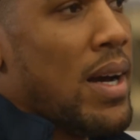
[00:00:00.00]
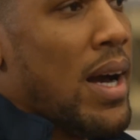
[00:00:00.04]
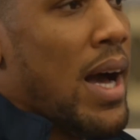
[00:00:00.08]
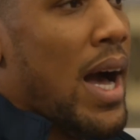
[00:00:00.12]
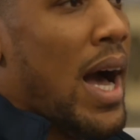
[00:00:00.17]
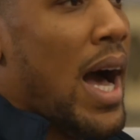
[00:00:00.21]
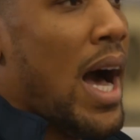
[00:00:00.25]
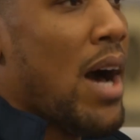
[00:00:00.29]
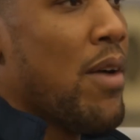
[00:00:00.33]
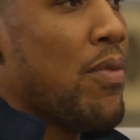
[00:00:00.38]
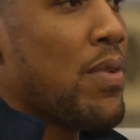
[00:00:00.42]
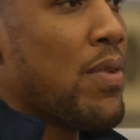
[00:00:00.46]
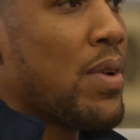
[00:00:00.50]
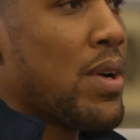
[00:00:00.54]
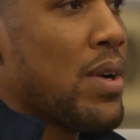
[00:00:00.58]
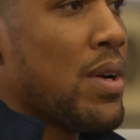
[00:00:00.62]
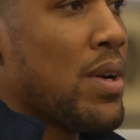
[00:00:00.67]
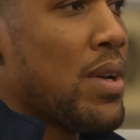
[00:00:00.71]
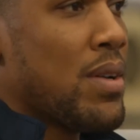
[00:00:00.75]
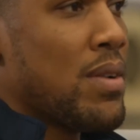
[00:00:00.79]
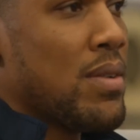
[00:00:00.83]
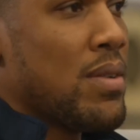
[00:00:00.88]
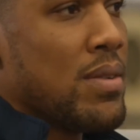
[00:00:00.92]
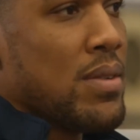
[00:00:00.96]

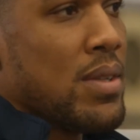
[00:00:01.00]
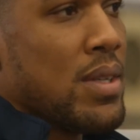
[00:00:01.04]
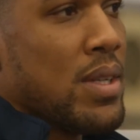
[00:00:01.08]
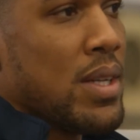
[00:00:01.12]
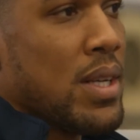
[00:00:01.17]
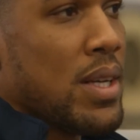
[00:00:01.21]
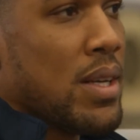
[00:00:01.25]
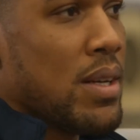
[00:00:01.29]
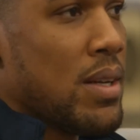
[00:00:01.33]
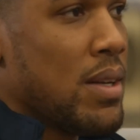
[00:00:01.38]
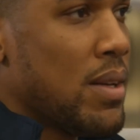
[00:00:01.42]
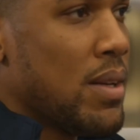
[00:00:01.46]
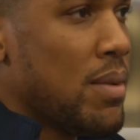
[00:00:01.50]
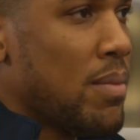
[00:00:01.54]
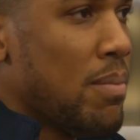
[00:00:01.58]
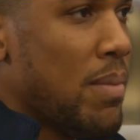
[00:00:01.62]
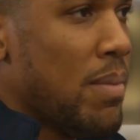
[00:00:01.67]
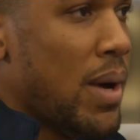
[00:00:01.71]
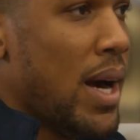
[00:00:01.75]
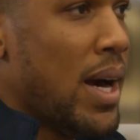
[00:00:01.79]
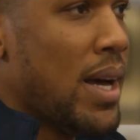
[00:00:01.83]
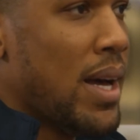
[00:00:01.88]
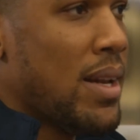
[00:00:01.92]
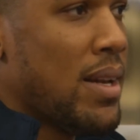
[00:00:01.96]
African
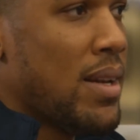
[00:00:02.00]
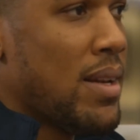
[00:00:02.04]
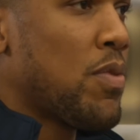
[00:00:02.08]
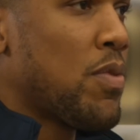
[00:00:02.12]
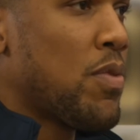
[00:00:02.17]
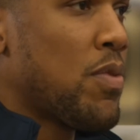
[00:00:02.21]
man,